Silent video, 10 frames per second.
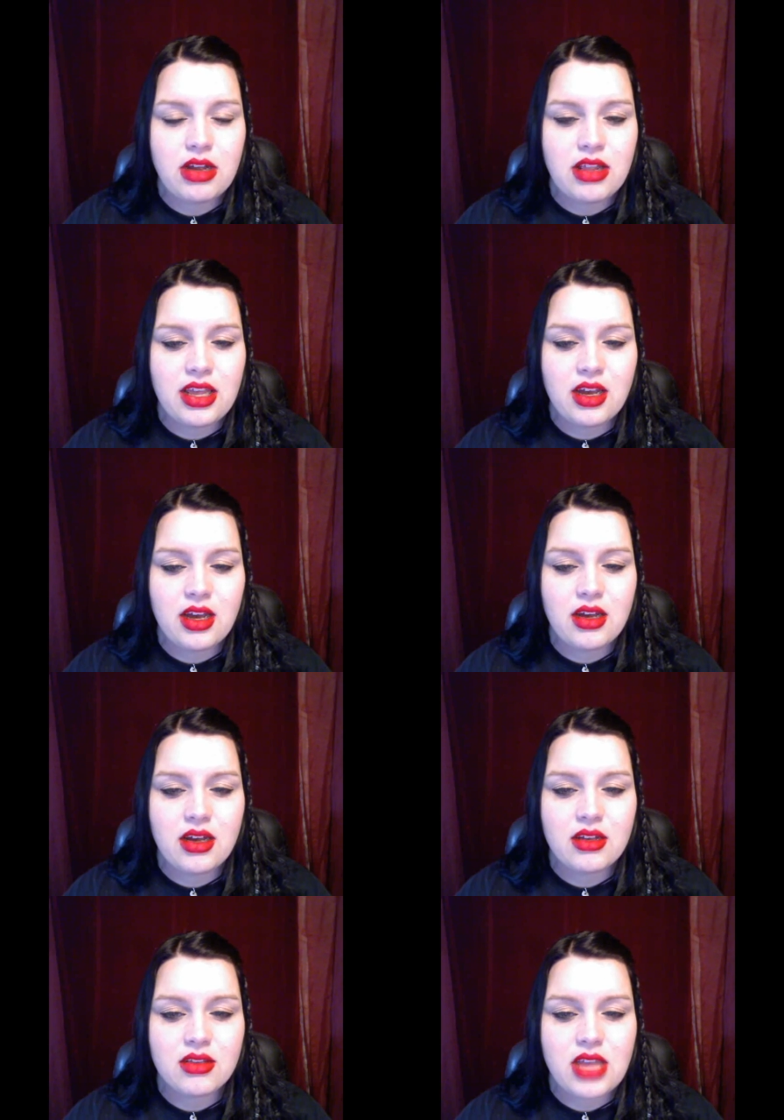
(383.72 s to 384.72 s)

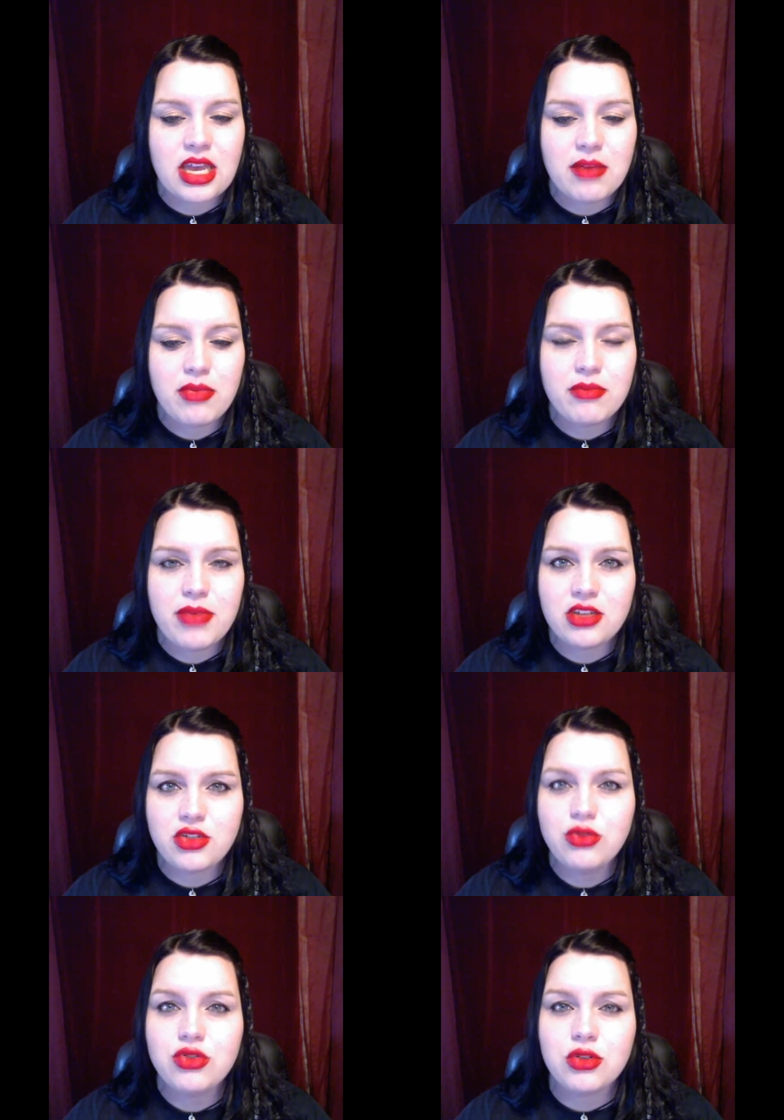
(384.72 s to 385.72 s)
I put bad
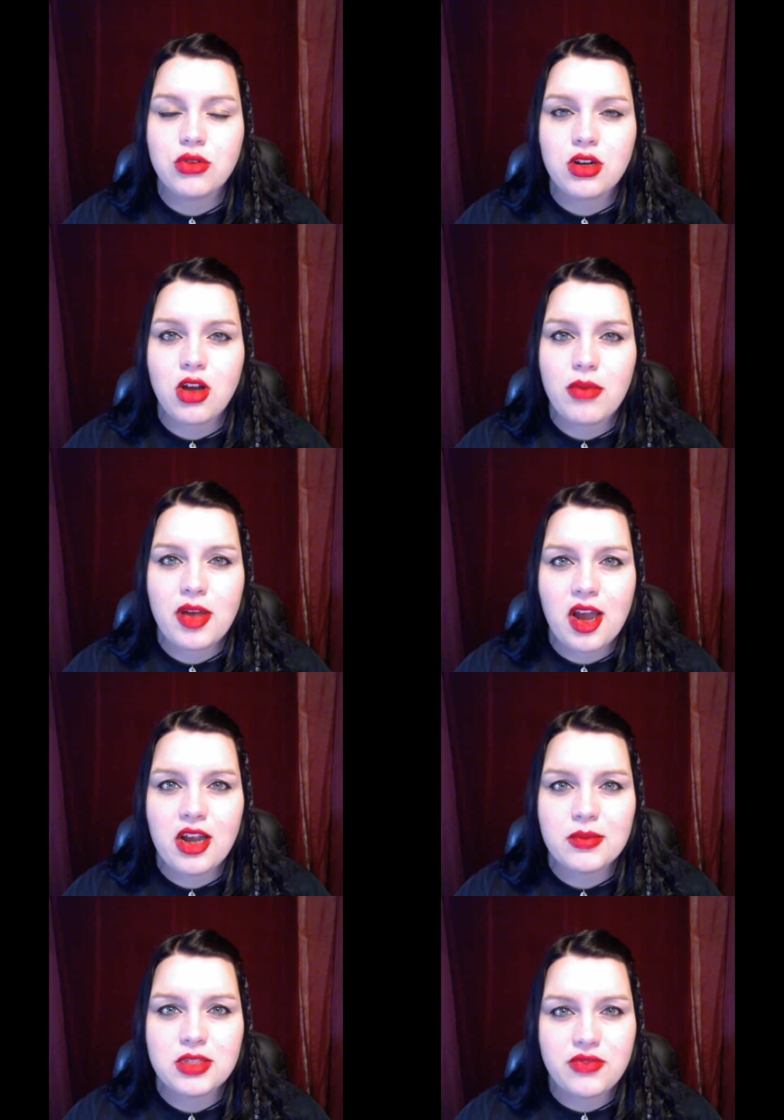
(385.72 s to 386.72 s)
juju on all my
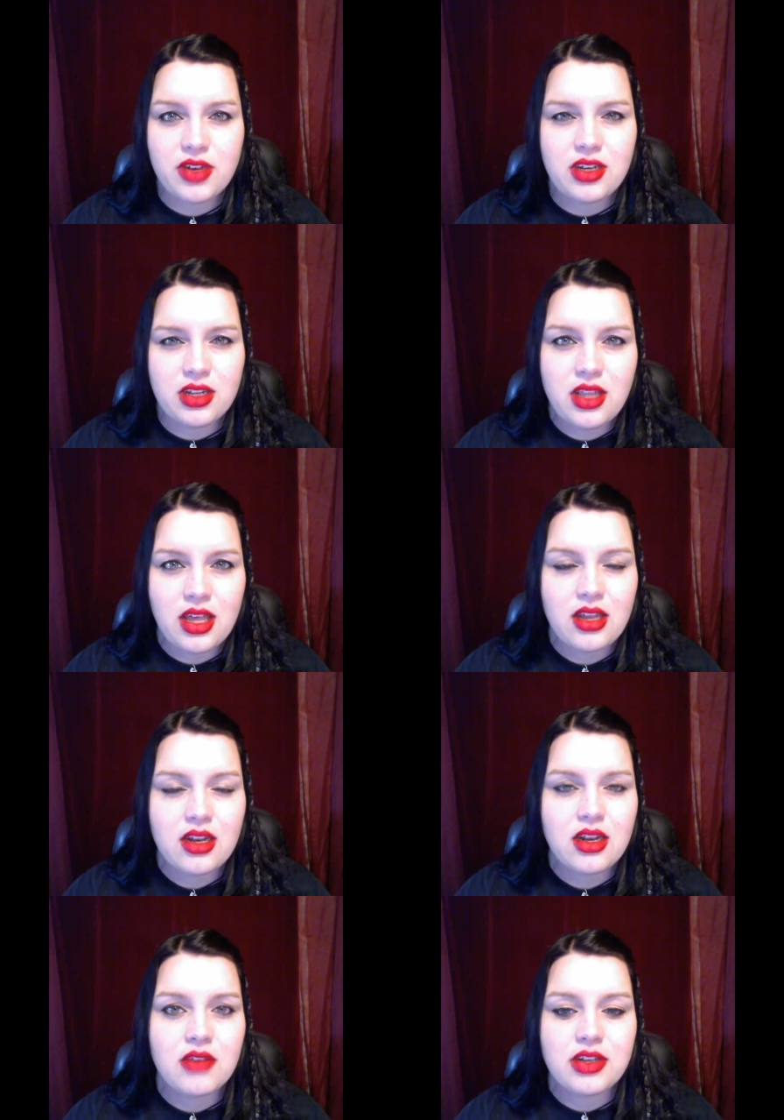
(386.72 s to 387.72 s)
items if I did that,
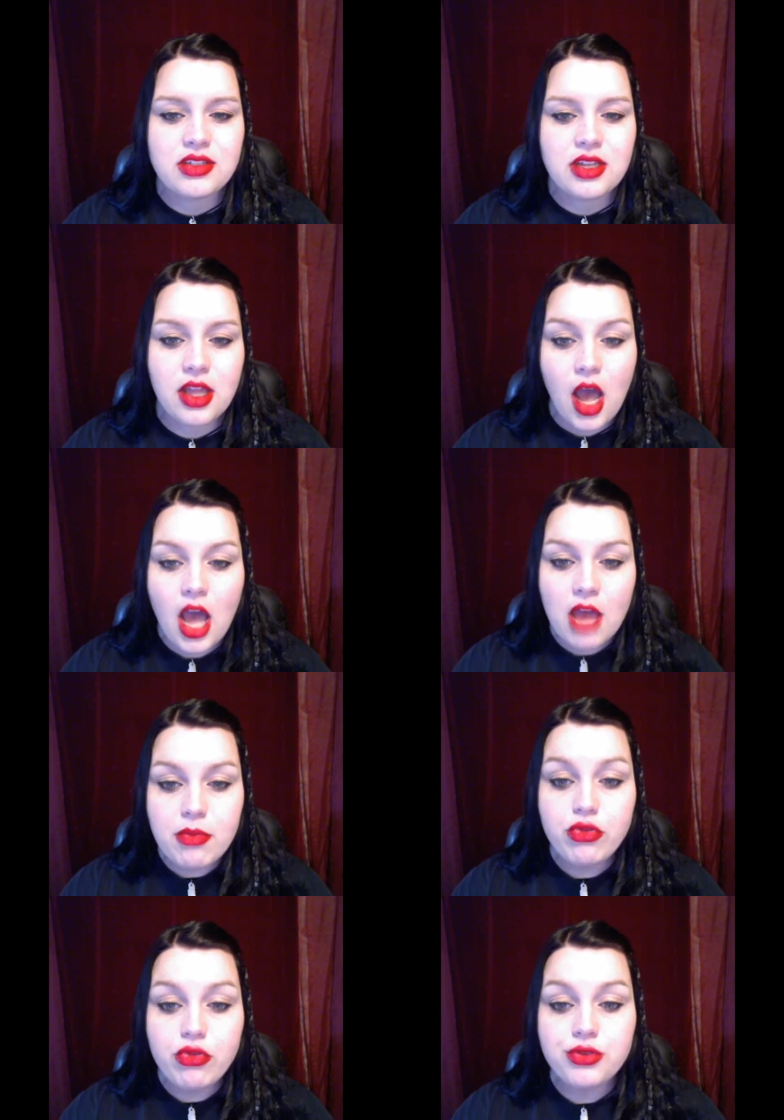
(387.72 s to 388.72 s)
if I said like, I'm a
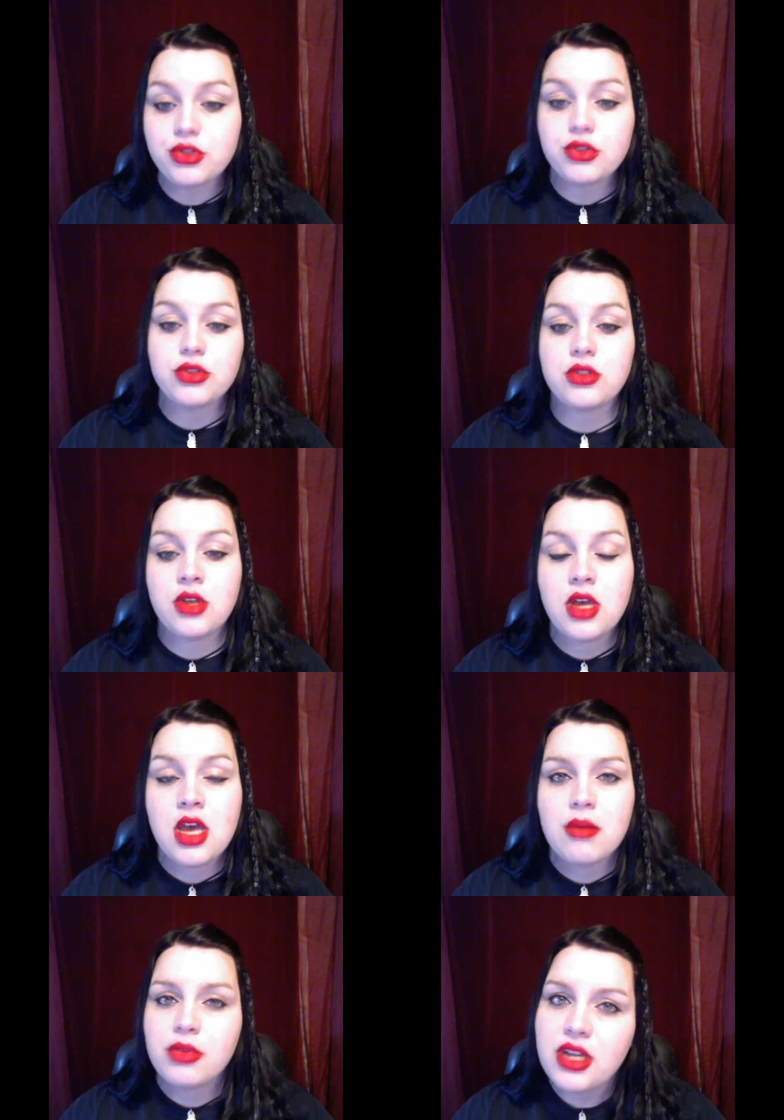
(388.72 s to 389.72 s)
priestess,
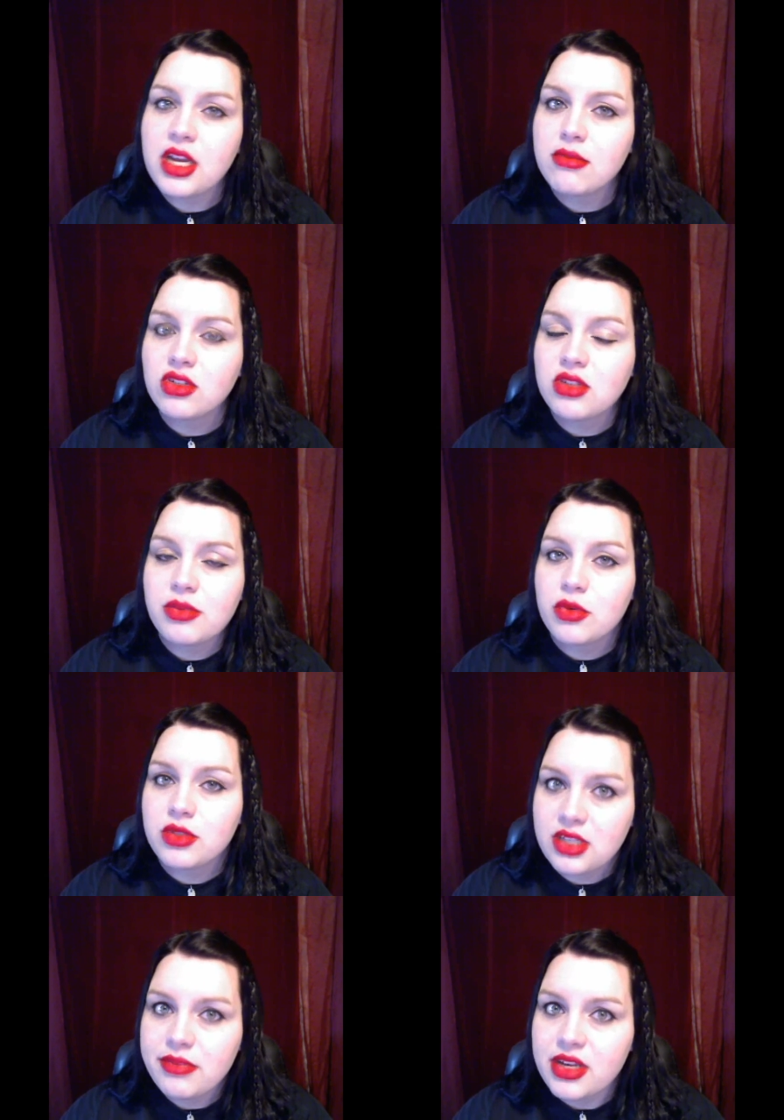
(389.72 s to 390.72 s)
but then again, most people would
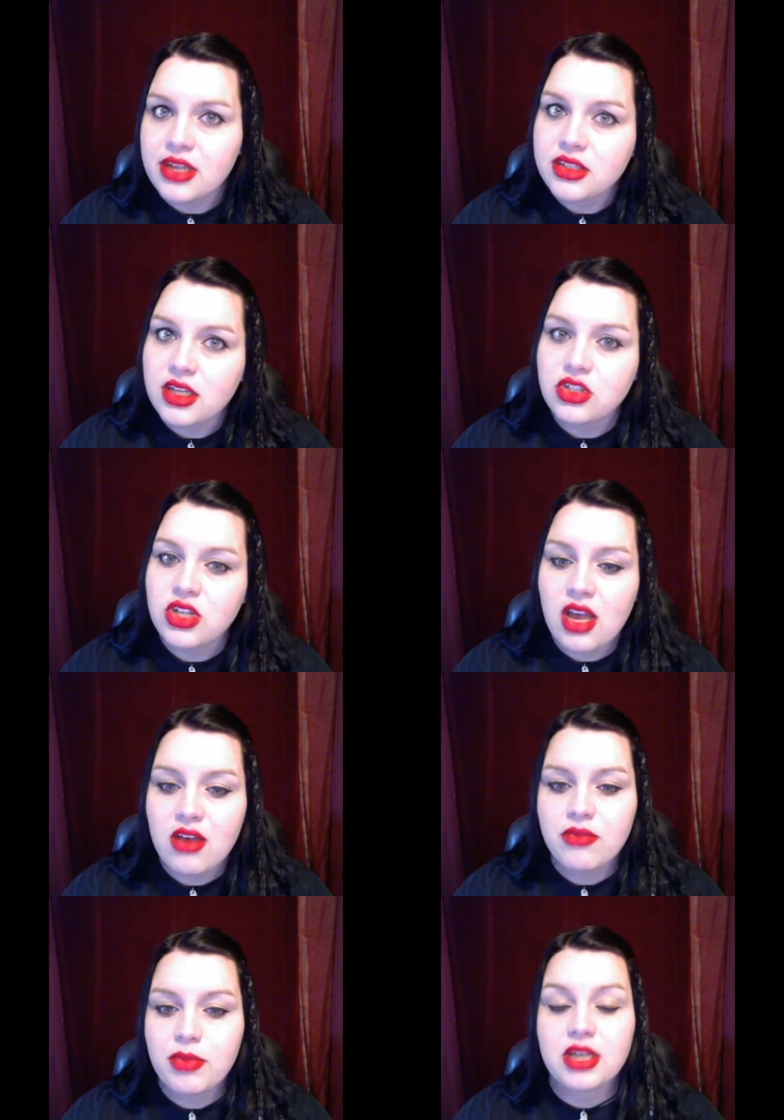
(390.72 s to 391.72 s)
see me as such,
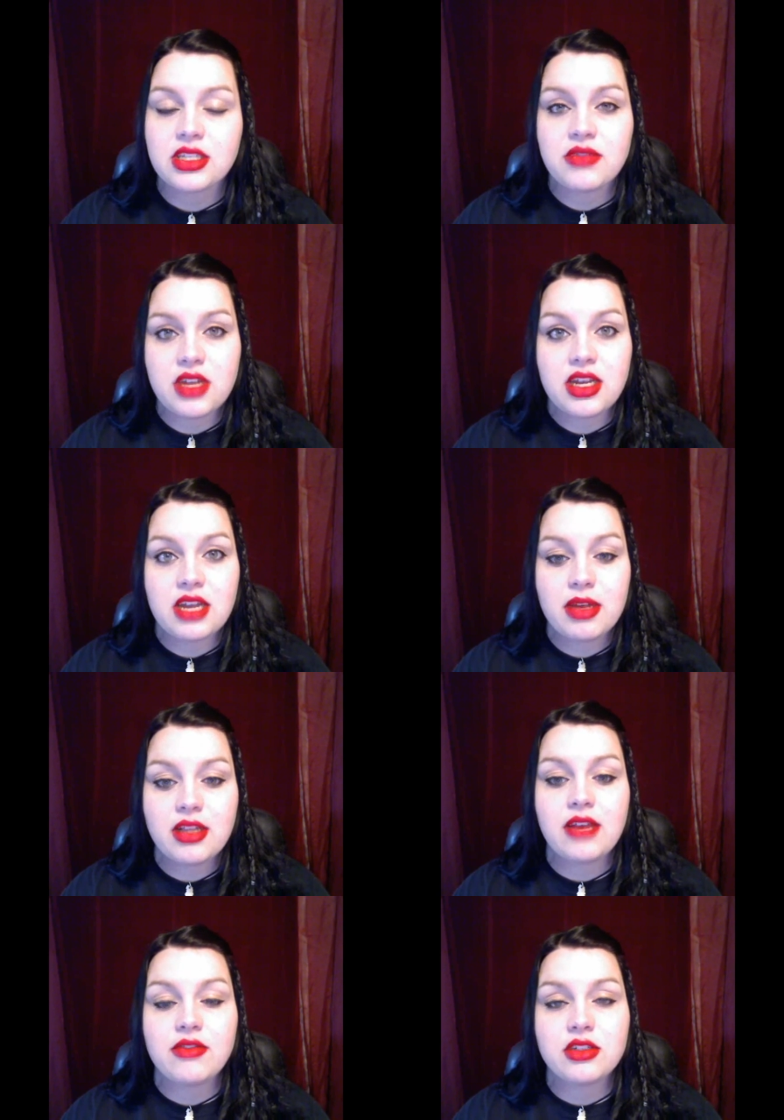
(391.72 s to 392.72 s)
because I've dedicated my
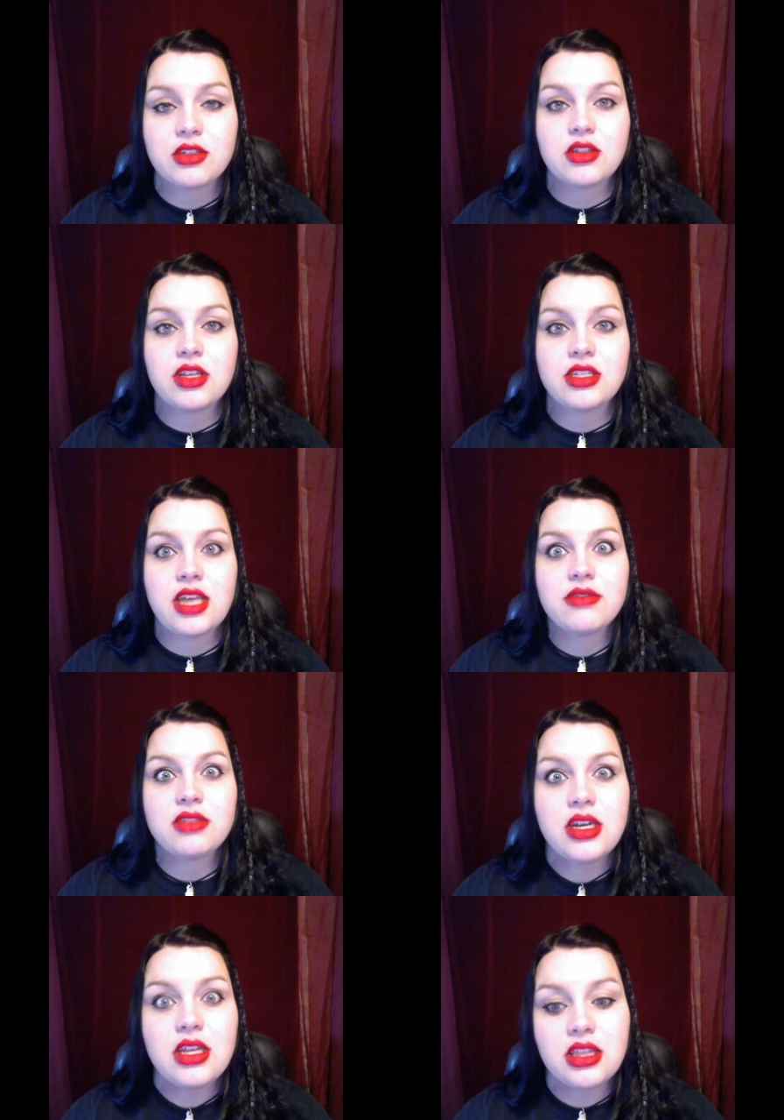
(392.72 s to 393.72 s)
life to certain things, and I've
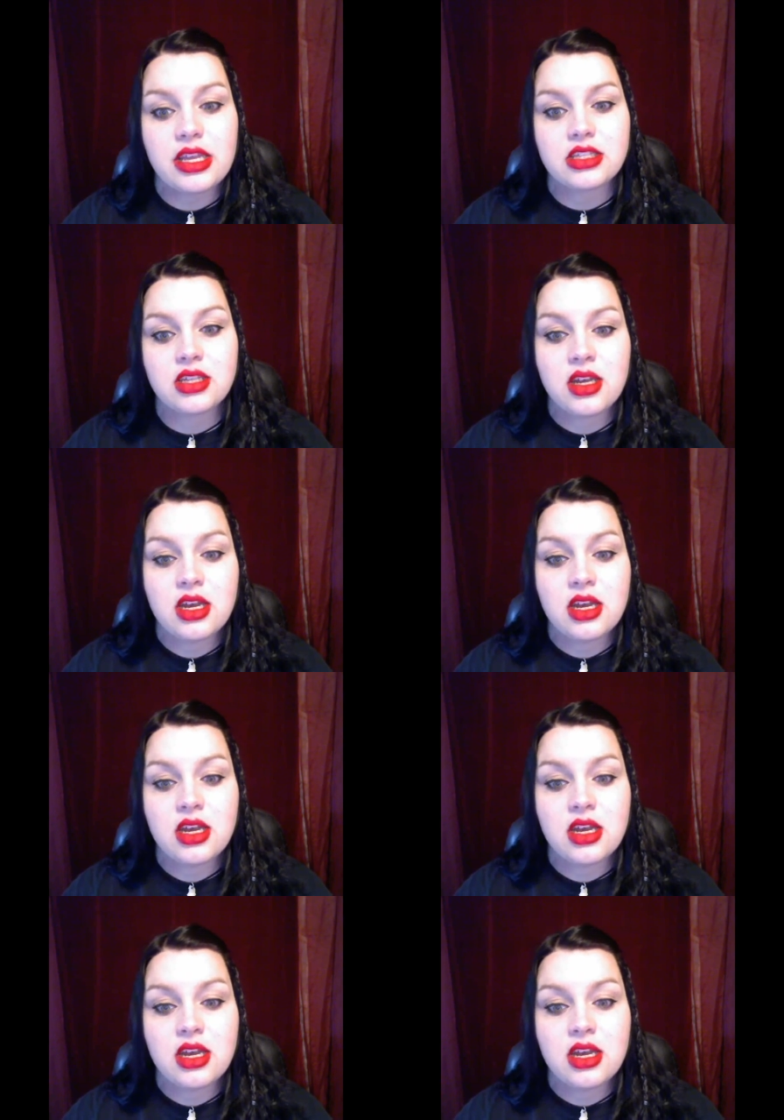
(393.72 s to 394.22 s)
studied things,